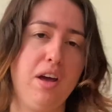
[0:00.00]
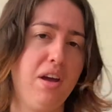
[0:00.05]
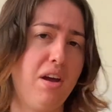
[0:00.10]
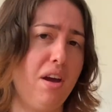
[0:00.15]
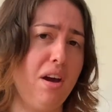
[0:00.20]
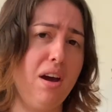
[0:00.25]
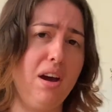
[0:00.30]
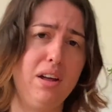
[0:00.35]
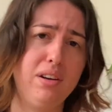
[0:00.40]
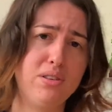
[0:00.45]

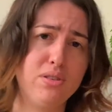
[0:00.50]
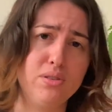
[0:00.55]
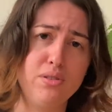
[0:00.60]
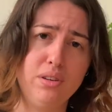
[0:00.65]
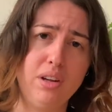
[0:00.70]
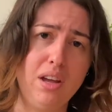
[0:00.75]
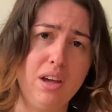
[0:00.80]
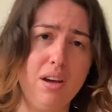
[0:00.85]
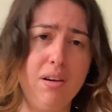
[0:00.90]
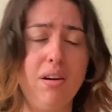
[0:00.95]
I don't
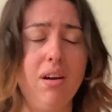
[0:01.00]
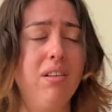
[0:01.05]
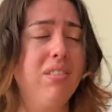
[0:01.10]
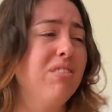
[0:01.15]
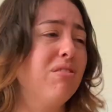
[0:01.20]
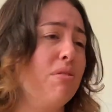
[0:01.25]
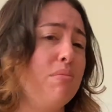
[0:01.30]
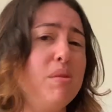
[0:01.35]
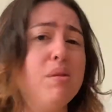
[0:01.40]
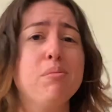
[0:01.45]

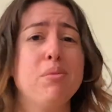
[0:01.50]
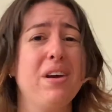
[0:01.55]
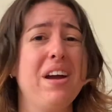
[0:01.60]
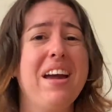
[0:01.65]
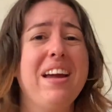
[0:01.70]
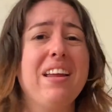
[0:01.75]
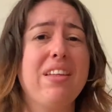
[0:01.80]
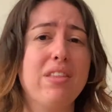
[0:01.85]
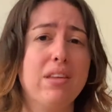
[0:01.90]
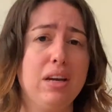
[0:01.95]
remember
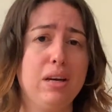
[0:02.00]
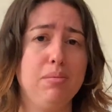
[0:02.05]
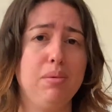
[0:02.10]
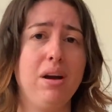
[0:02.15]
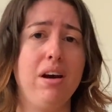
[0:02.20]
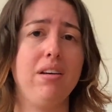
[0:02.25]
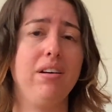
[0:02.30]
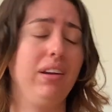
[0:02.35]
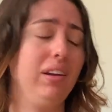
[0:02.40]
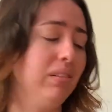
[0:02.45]
anything
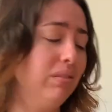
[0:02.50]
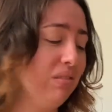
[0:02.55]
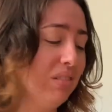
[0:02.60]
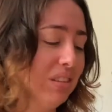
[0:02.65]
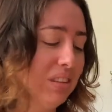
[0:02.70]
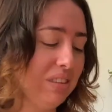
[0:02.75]
about him.